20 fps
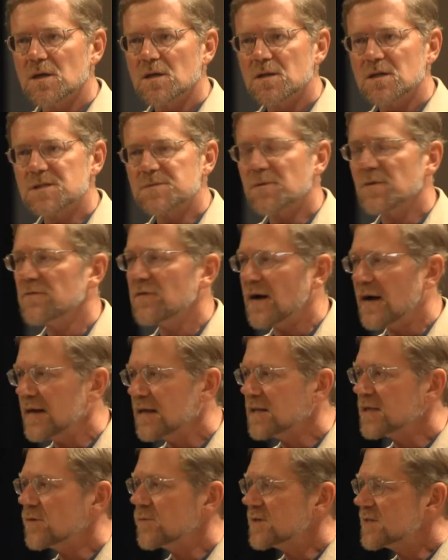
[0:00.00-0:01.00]
that's
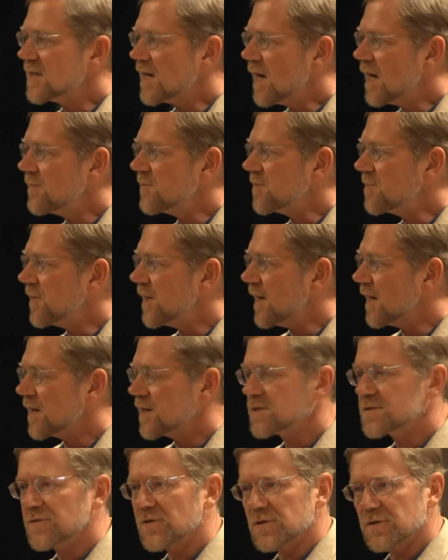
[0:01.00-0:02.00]
providing the retirement
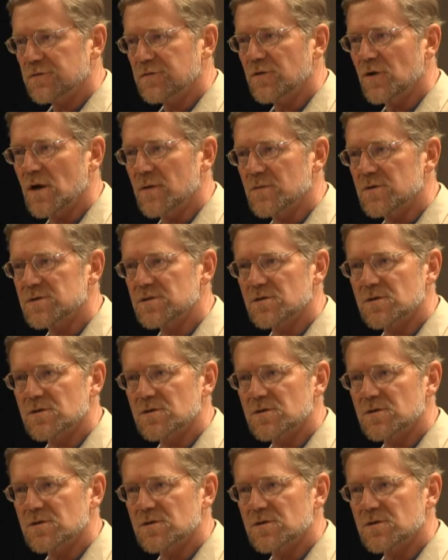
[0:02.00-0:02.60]
package for the farmers